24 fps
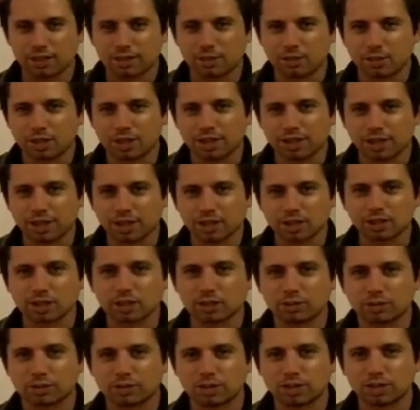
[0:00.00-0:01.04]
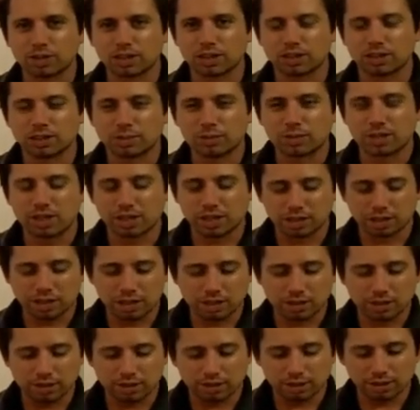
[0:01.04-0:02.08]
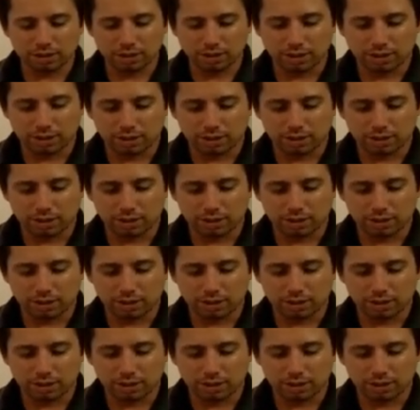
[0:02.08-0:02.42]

in a wine actually, when you get some of that leather.